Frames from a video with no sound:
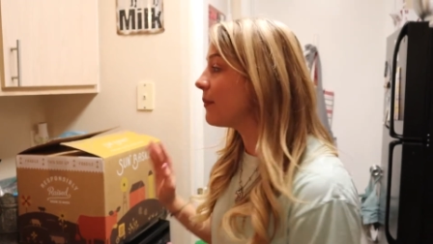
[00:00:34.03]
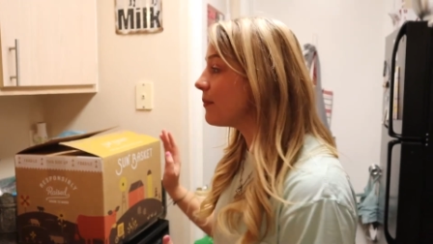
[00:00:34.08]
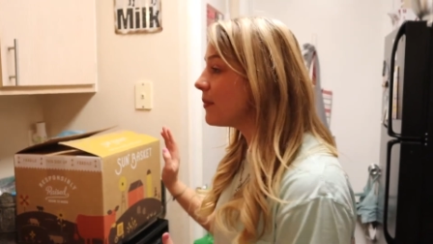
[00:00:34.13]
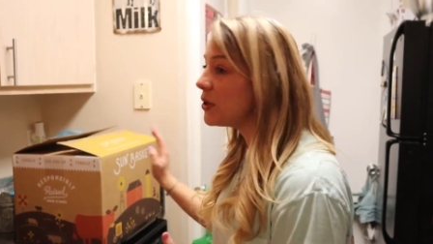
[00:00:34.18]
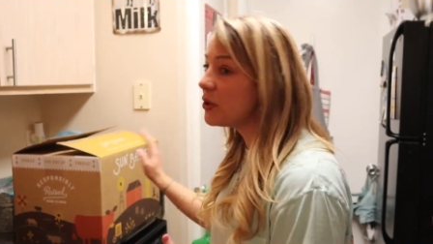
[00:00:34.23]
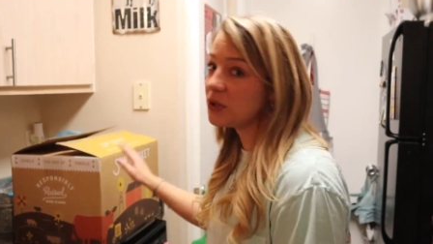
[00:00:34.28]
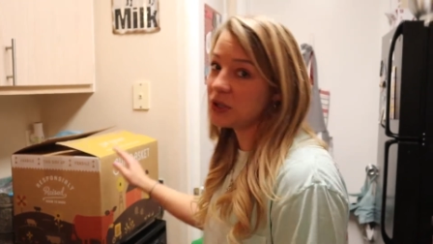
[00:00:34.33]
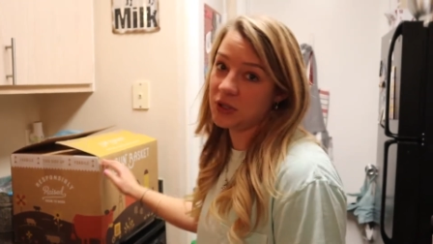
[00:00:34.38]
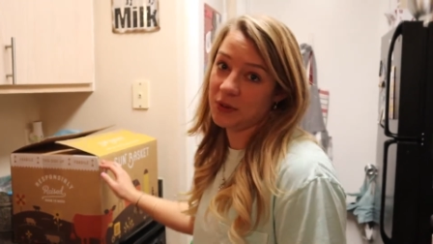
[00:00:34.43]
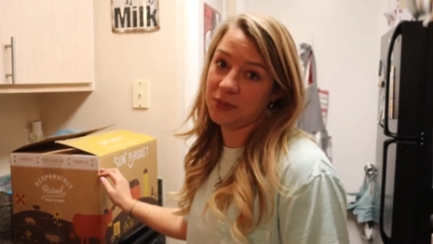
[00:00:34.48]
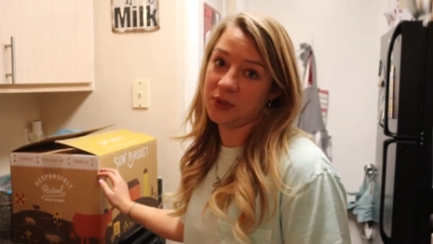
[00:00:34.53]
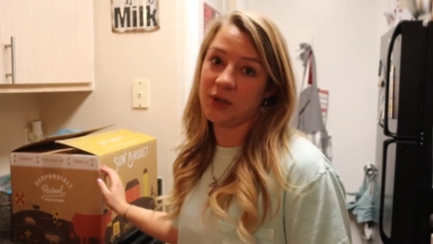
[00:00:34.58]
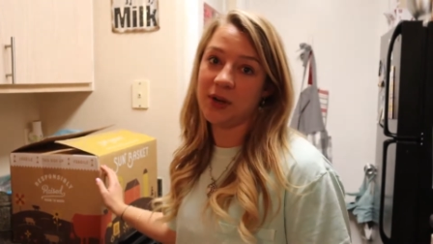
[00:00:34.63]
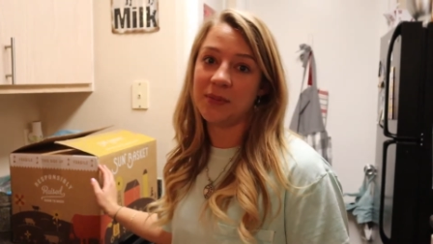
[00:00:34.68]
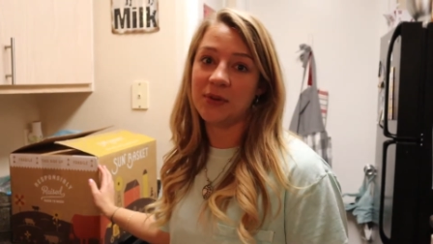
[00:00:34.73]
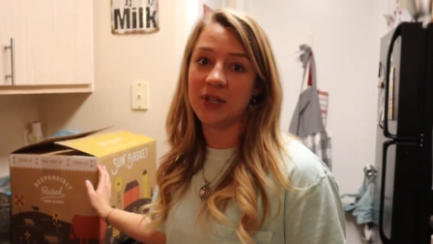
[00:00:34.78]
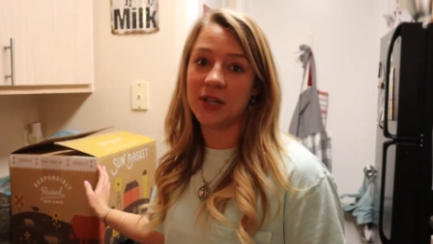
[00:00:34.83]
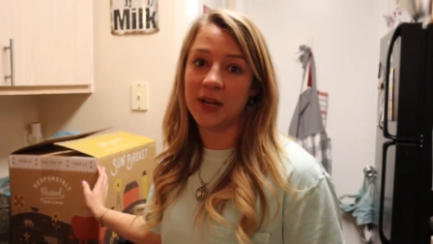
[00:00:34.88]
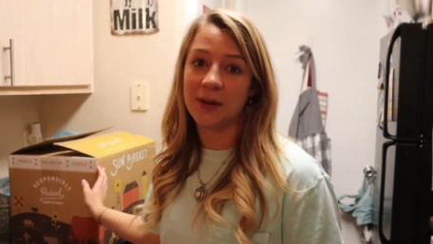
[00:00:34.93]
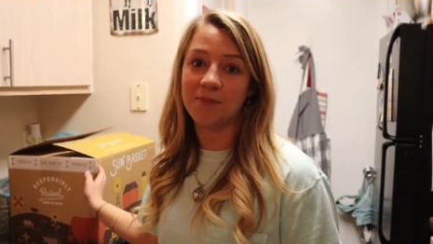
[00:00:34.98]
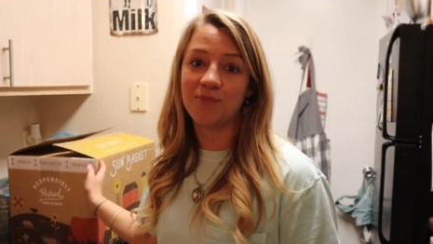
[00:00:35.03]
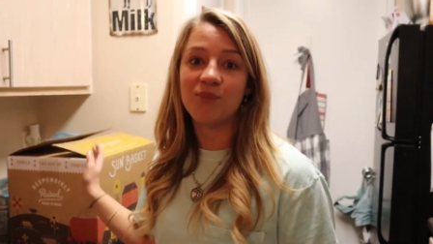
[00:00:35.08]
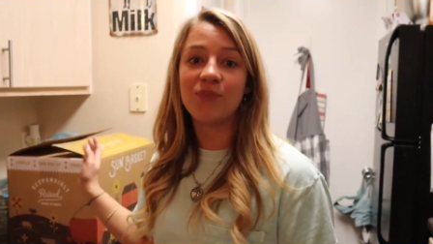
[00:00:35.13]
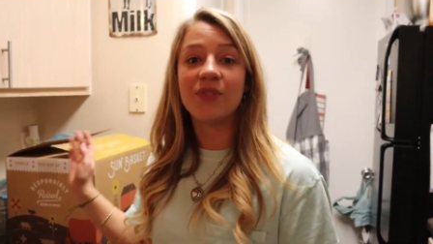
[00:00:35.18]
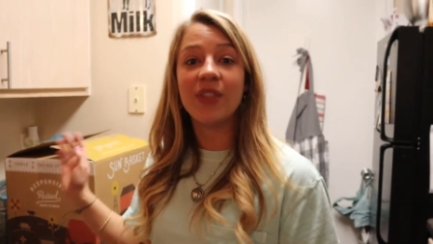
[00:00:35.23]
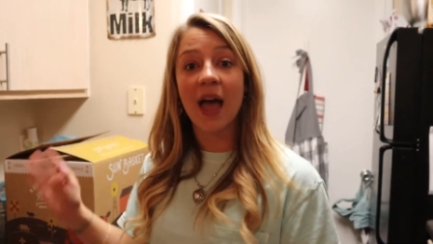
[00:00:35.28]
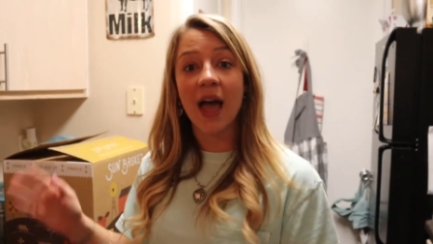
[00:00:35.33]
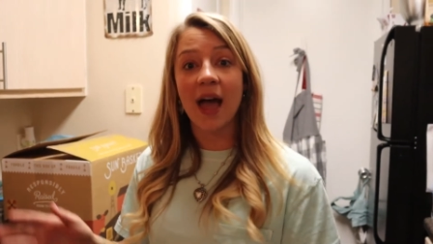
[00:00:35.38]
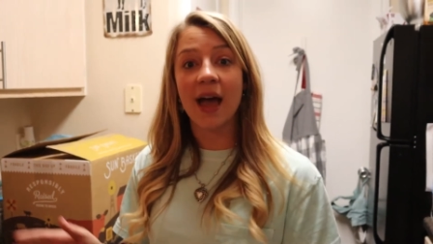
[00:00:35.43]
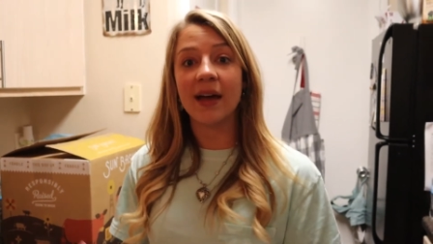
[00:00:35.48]
meal subscription
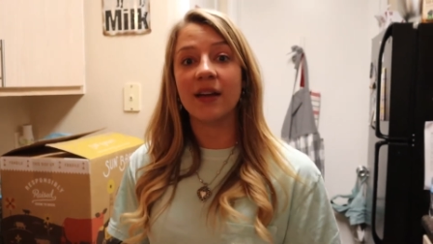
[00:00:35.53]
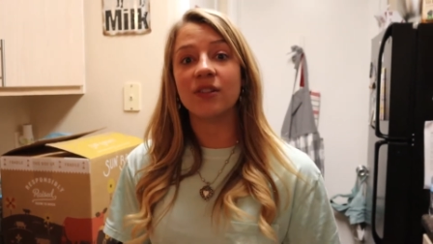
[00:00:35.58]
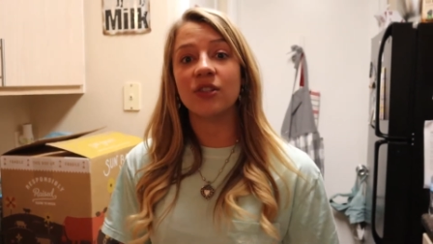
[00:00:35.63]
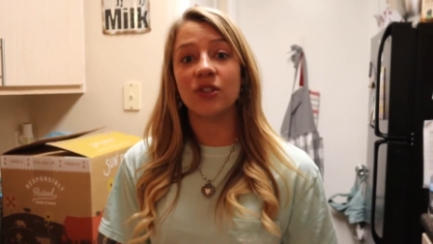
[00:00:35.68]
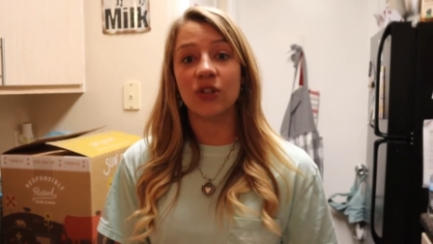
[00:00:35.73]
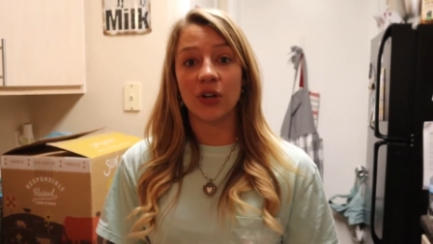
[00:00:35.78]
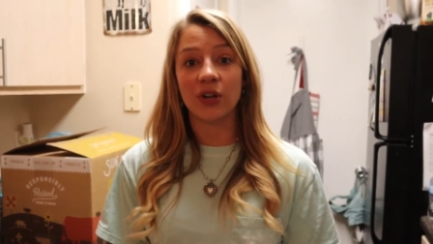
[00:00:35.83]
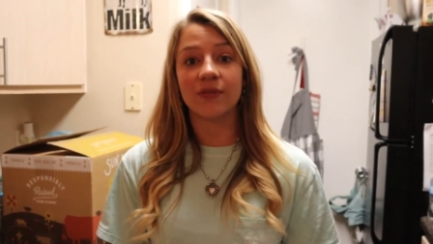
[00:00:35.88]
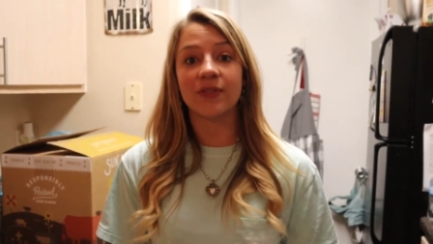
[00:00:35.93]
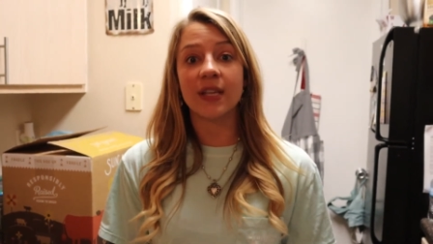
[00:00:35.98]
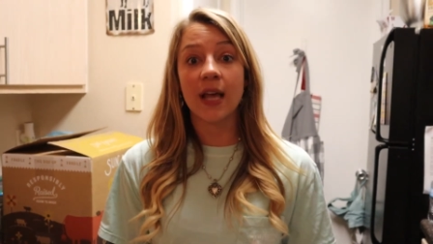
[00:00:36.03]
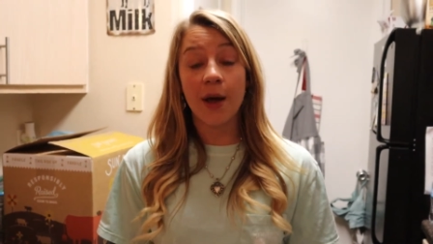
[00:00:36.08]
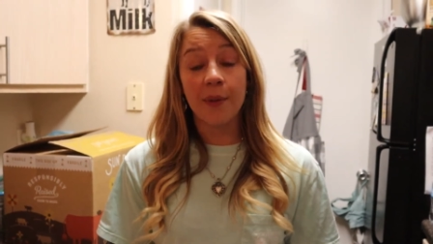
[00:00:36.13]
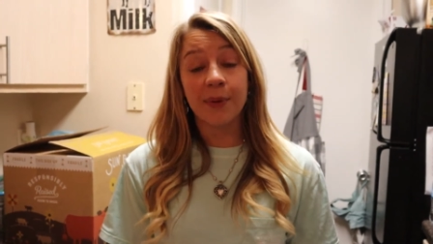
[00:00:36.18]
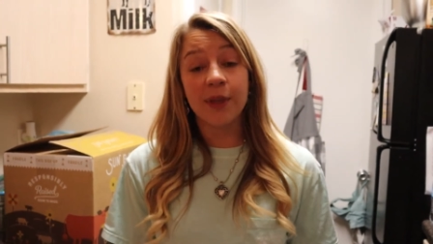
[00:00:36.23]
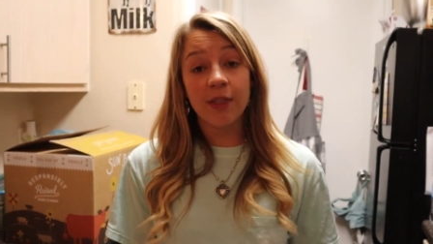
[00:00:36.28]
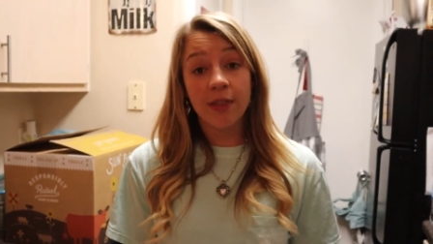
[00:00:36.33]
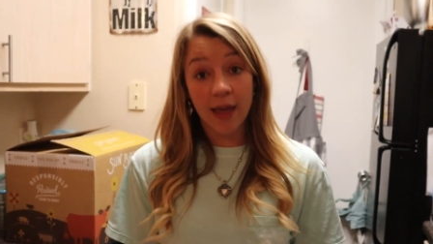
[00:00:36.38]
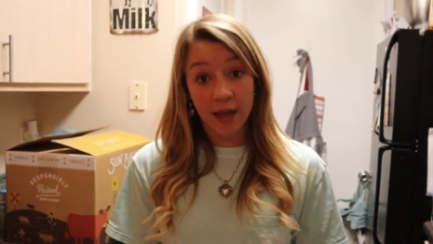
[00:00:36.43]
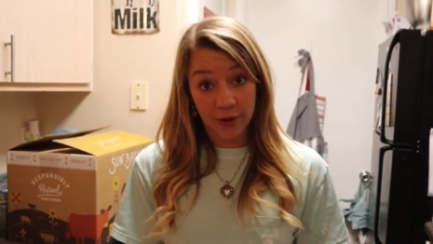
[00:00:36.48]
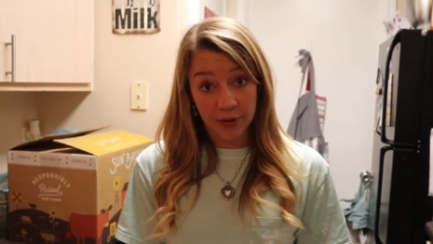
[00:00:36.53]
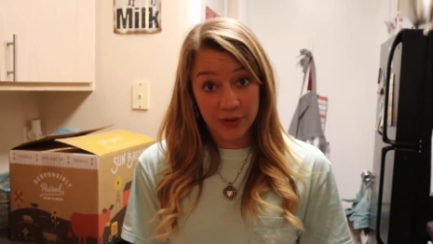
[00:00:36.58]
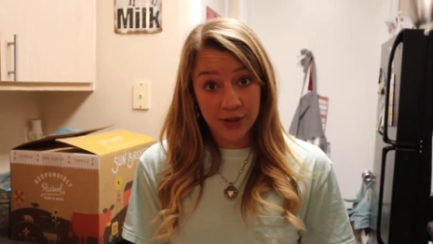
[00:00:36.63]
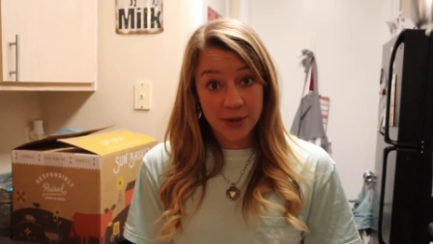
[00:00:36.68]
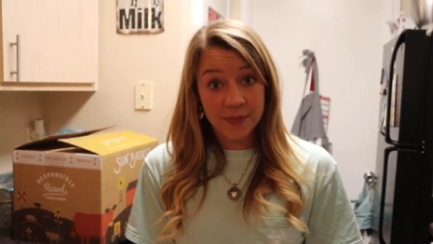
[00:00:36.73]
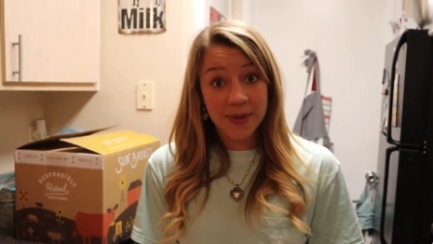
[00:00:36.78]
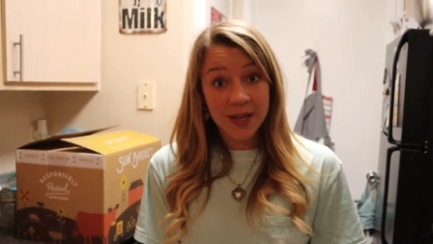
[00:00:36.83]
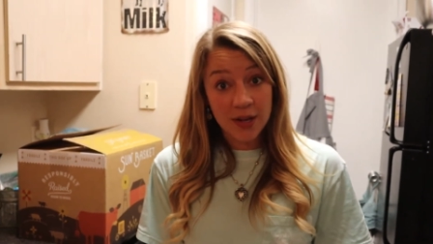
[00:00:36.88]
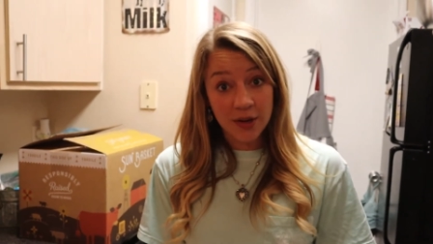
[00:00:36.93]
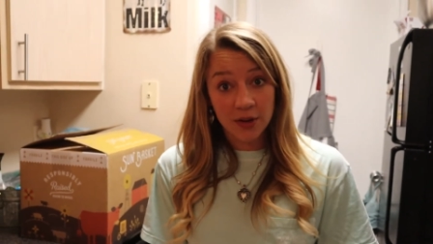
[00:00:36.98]
that serves healthy
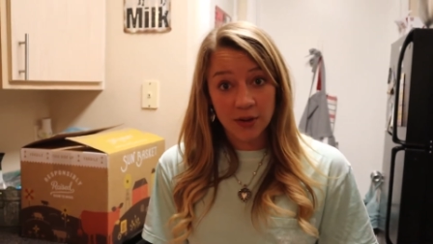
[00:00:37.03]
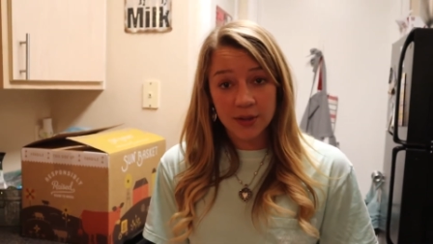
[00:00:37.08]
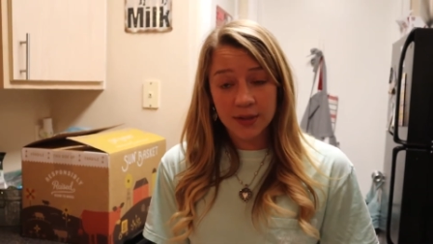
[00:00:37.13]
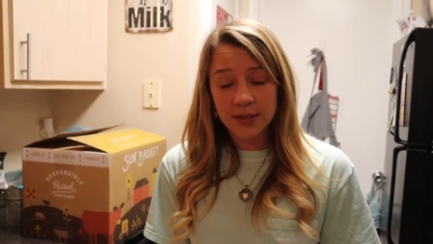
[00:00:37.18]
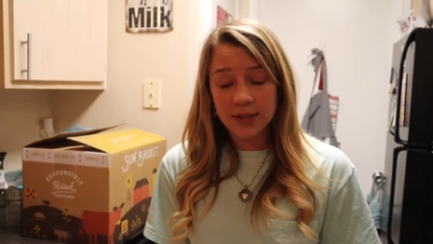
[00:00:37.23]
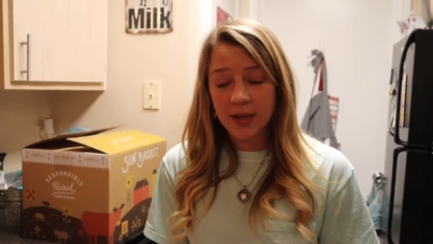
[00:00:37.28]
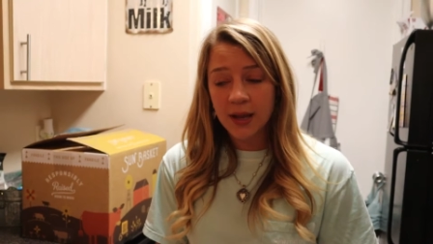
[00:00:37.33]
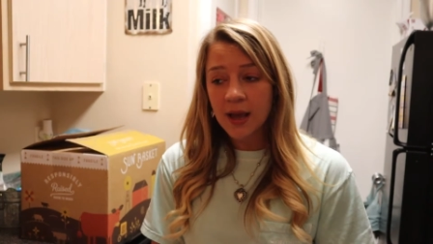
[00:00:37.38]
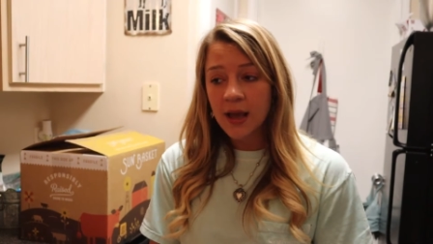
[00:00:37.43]
meals.